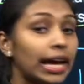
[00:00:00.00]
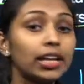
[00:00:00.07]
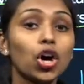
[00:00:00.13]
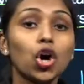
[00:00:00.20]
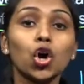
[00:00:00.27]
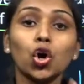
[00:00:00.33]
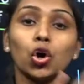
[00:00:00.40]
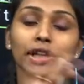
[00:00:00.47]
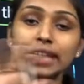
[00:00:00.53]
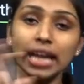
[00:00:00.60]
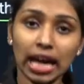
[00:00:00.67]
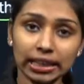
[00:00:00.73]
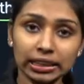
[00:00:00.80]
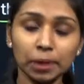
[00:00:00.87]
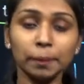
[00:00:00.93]
and all the
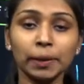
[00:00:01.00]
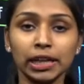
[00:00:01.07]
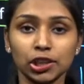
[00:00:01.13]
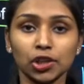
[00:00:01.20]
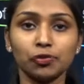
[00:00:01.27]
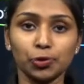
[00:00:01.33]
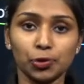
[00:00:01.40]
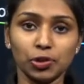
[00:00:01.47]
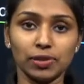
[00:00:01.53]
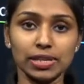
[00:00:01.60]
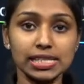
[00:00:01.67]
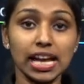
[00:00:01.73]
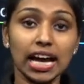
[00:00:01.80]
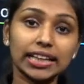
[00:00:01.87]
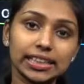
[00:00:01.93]
other part of
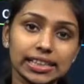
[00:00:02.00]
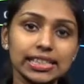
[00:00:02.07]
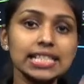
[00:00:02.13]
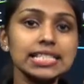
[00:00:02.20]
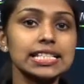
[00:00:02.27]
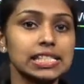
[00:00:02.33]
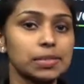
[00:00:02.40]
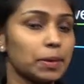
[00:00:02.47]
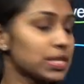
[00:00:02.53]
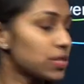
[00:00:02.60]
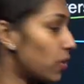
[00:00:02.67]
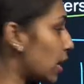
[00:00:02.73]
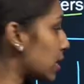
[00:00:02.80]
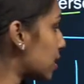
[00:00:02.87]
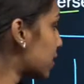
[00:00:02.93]
universe other than system is
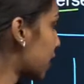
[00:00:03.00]
known as the